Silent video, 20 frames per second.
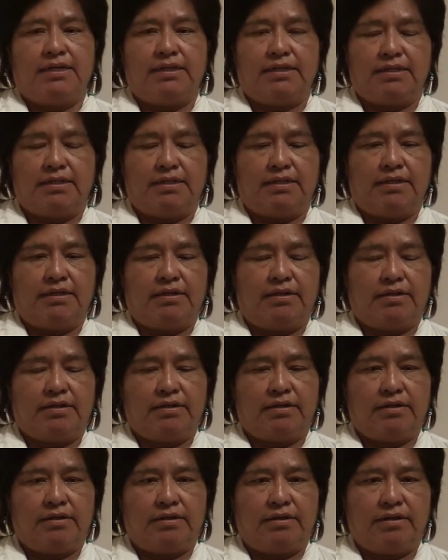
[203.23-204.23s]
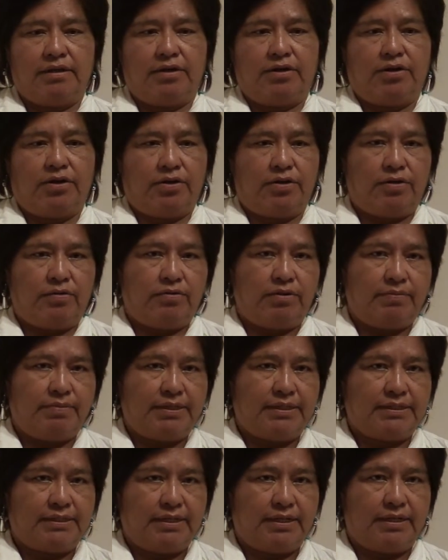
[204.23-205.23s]
and the young girl would be
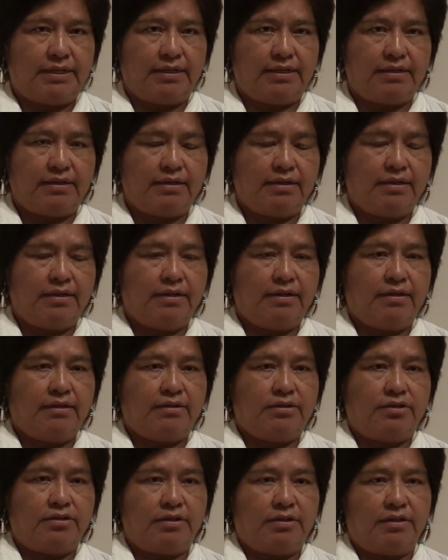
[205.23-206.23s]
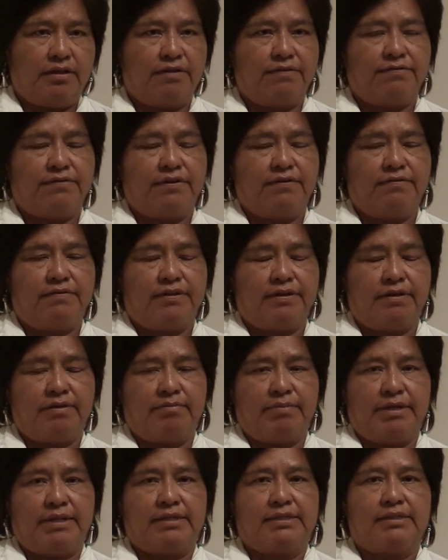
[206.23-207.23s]
sitting to the left of the
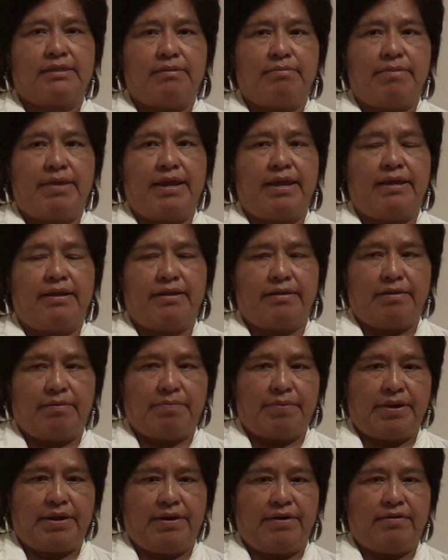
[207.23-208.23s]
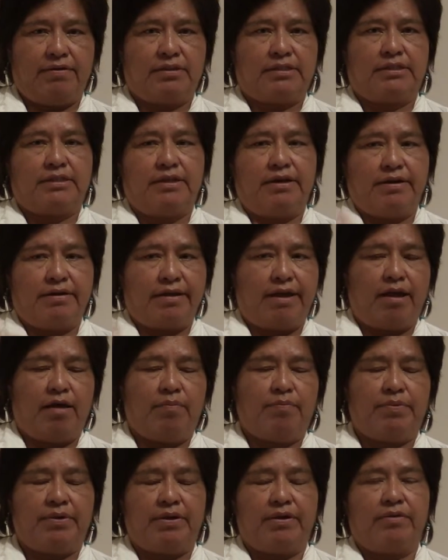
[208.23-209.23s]
medicine man and the parents there
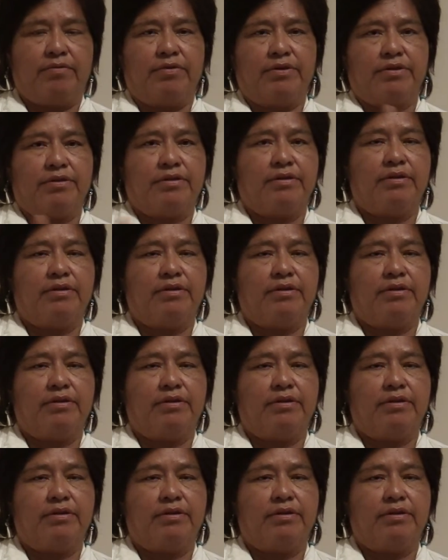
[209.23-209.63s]
helping with